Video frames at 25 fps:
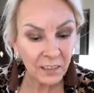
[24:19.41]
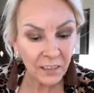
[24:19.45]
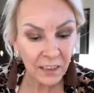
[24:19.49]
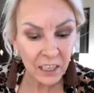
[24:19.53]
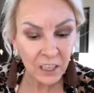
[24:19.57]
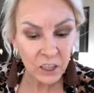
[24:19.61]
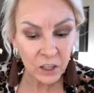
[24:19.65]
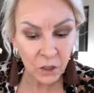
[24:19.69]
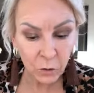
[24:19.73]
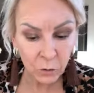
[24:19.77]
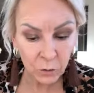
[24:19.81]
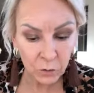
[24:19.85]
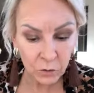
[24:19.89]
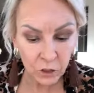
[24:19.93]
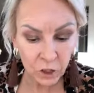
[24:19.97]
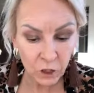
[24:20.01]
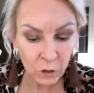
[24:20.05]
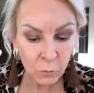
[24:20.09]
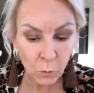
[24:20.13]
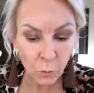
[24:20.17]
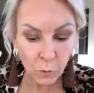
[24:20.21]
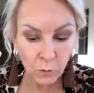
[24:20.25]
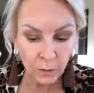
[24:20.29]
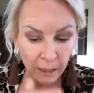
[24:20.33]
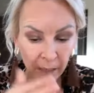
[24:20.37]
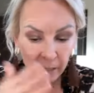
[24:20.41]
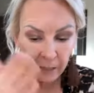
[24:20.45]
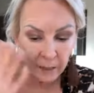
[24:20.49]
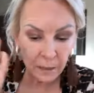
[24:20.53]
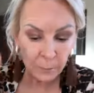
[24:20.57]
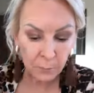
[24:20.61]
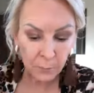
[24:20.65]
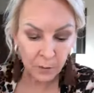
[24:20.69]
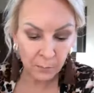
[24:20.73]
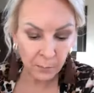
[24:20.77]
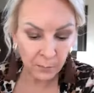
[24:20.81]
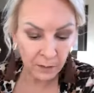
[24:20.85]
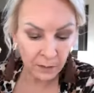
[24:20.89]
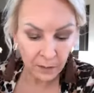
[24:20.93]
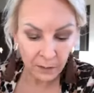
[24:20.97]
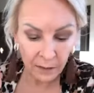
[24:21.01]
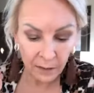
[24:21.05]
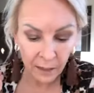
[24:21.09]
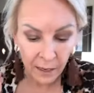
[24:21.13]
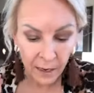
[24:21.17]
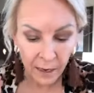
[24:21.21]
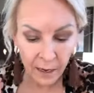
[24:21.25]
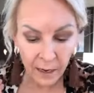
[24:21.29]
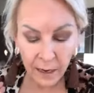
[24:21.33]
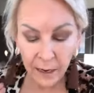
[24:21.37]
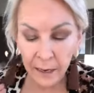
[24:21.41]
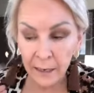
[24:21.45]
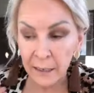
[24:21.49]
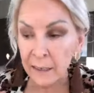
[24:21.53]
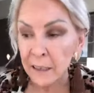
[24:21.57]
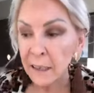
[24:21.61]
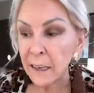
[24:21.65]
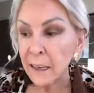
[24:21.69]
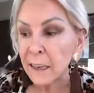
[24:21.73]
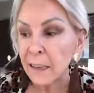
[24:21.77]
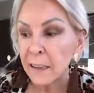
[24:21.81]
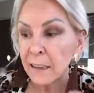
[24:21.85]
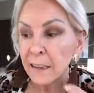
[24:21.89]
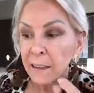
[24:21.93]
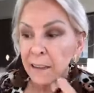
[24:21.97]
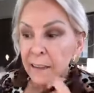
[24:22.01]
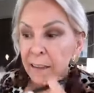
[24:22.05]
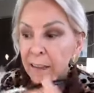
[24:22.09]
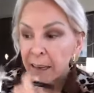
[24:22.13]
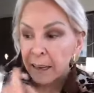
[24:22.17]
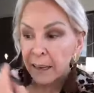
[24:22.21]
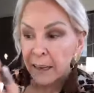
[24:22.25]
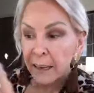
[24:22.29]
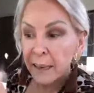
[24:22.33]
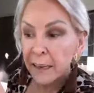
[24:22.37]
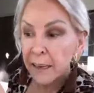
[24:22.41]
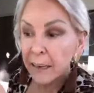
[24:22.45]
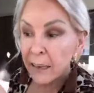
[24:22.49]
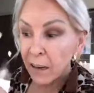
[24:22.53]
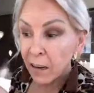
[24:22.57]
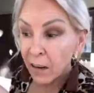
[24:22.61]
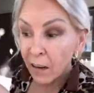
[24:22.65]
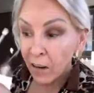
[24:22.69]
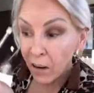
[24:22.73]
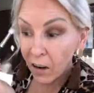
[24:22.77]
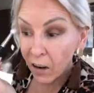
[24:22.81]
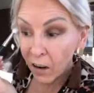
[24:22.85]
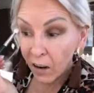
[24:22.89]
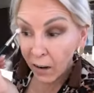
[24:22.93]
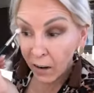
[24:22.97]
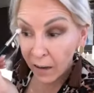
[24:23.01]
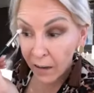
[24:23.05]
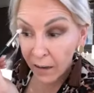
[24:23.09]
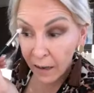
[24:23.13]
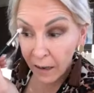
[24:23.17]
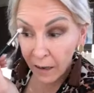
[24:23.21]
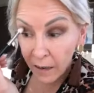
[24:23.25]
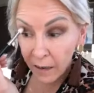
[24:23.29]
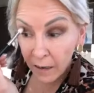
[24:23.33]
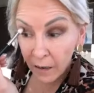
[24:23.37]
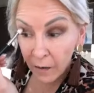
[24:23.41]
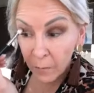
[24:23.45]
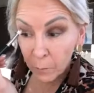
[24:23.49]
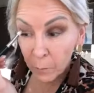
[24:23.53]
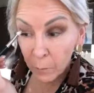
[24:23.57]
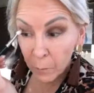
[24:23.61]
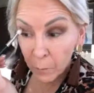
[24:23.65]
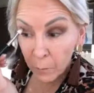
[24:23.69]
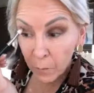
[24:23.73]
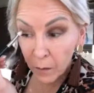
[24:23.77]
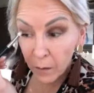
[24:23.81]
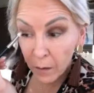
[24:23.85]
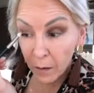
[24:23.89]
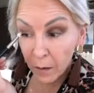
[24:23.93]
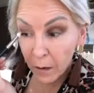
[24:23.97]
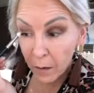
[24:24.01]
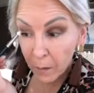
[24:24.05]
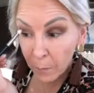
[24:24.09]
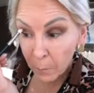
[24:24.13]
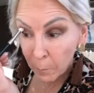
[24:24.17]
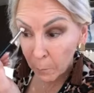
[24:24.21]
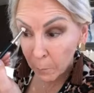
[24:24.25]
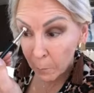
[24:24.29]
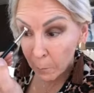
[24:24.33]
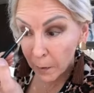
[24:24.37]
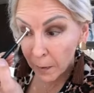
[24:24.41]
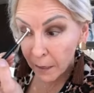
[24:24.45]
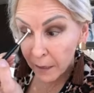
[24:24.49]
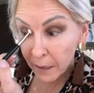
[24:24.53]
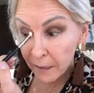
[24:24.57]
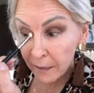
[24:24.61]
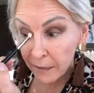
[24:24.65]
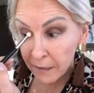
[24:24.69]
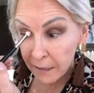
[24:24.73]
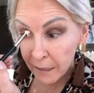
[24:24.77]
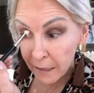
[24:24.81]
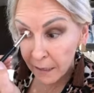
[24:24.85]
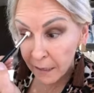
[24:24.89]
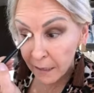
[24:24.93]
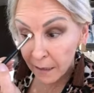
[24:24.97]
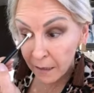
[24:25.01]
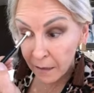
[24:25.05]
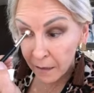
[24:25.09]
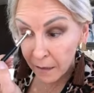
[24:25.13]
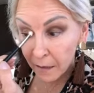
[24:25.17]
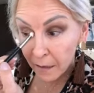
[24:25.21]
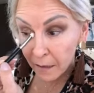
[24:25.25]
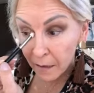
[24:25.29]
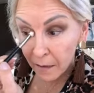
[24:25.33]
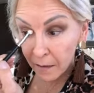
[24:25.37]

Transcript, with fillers: They don't, you won't end up in the line. They are amazing.